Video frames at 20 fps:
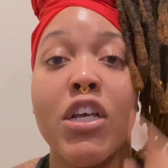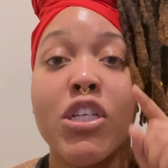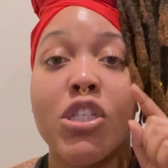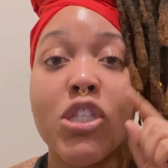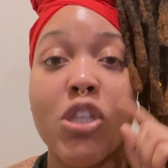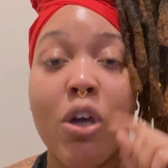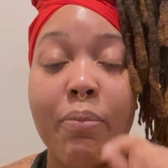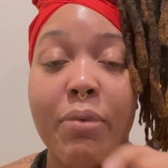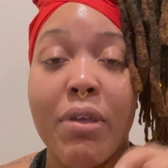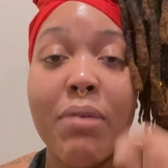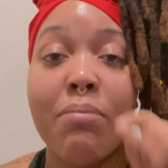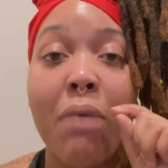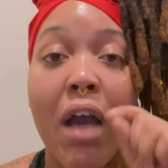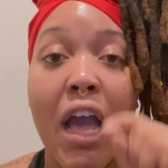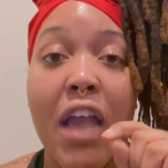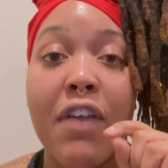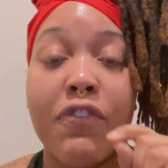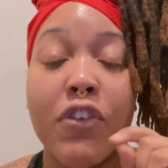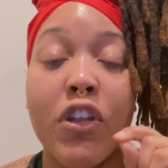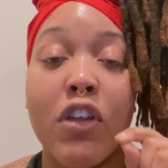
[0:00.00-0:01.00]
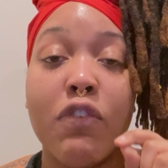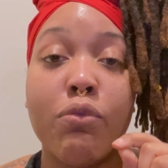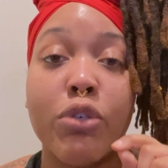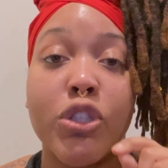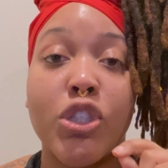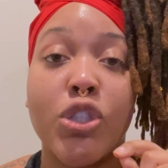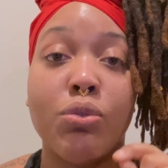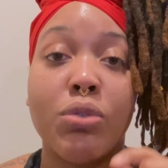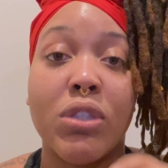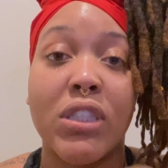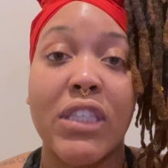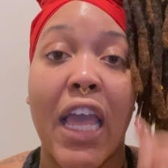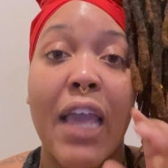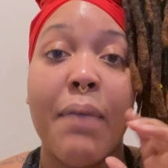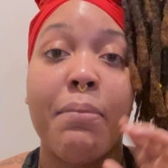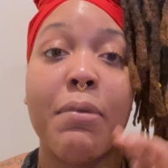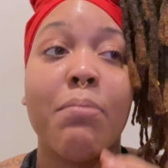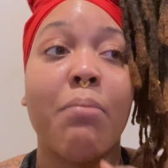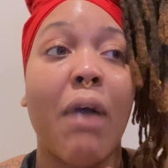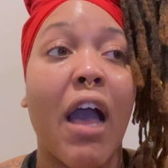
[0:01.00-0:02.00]
So be mindful of what you
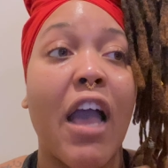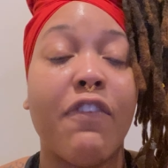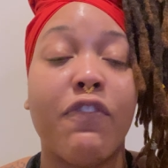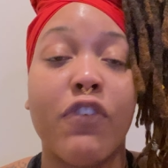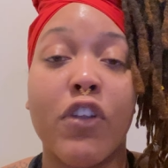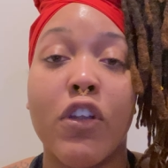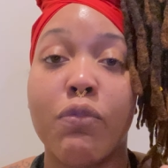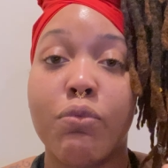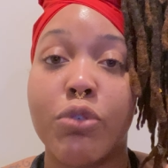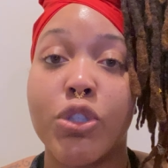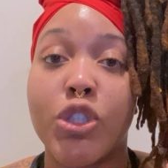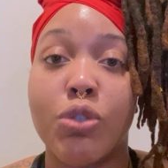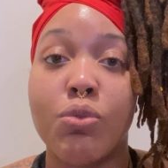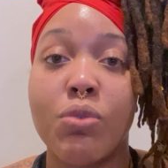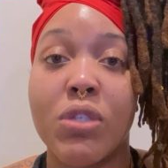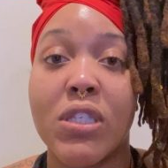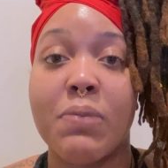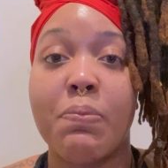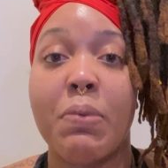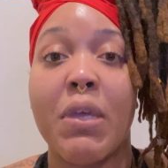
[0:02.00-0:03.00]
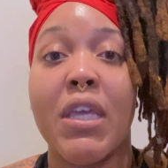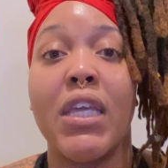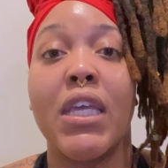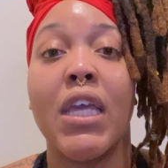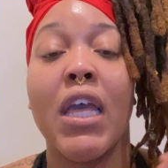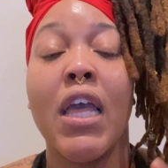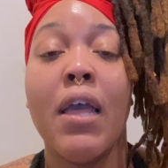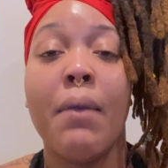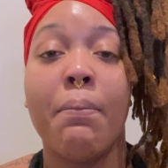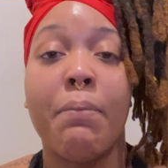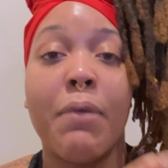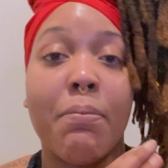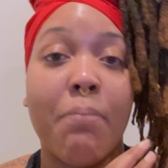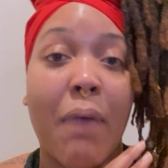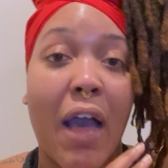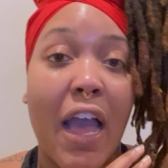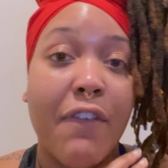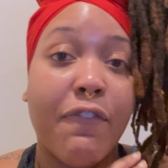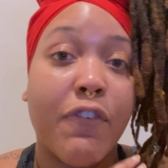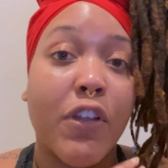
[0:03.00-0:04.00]
say. Be mindful of what you speak. Be
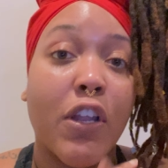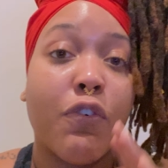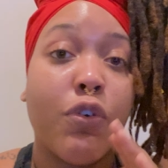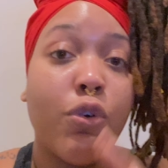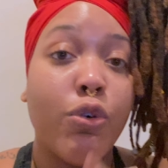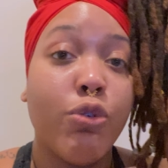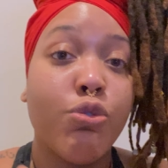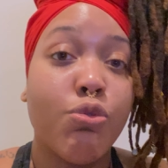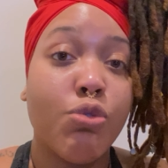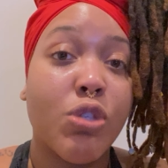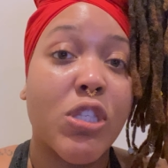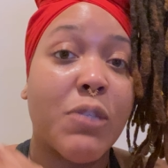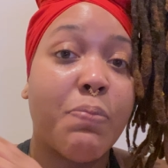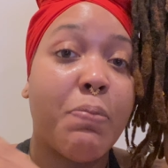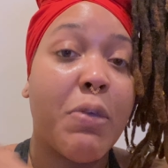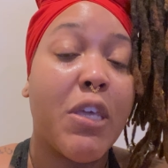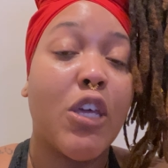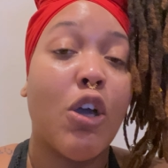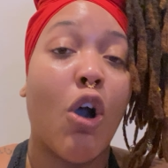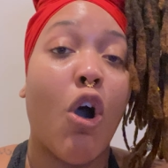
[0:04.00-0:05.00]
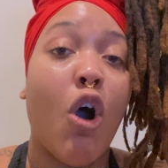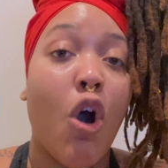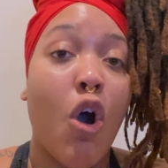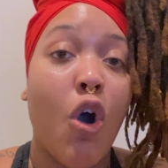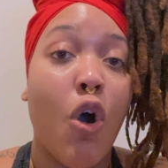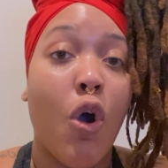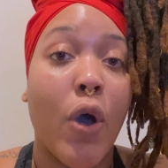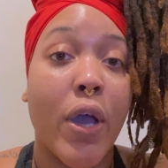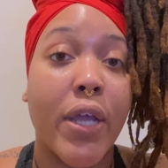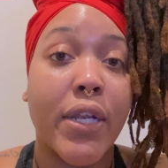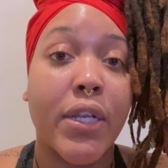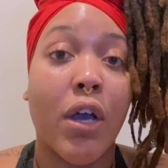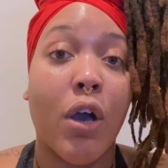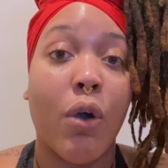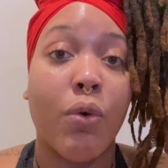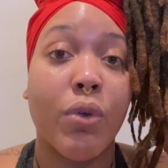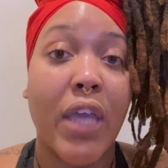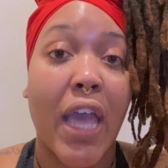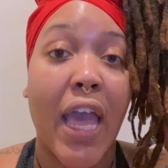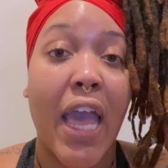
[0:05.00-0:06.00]
mindful of who you speak on,
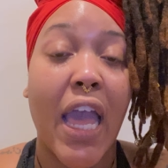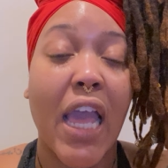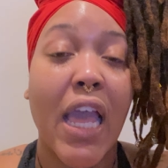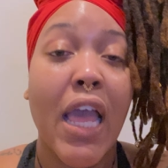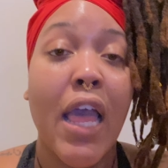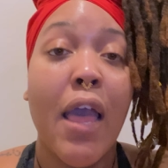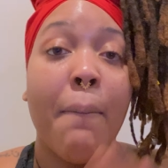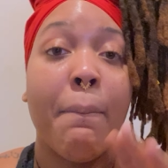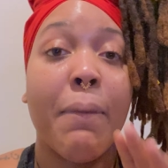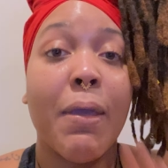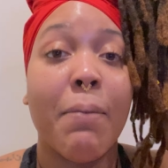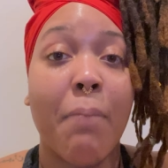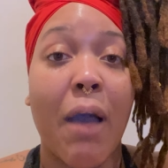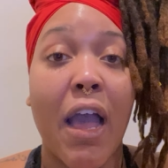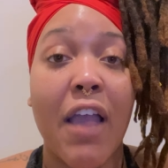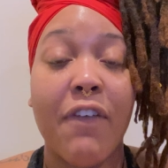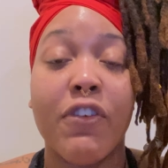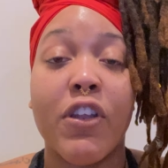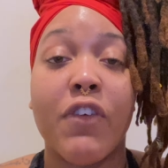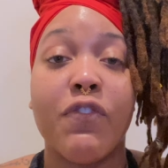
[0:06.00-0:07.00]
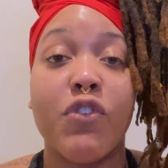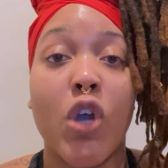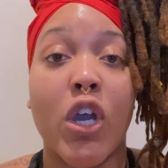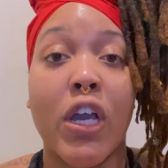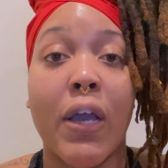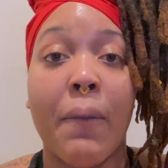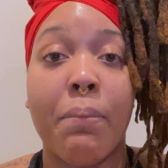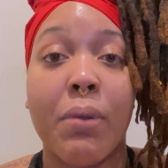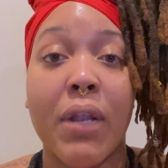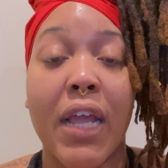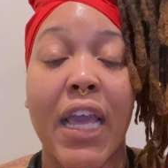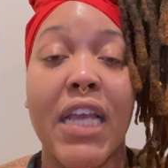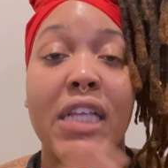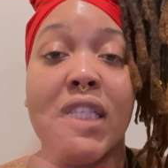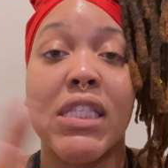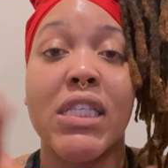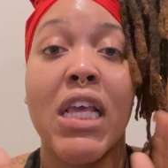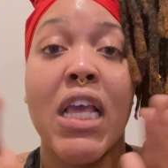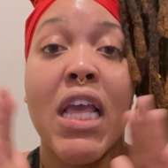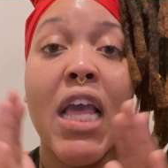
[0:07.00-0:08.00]
okay? Be mindful of your
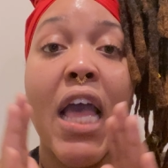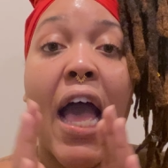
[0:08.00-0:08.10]
complaints.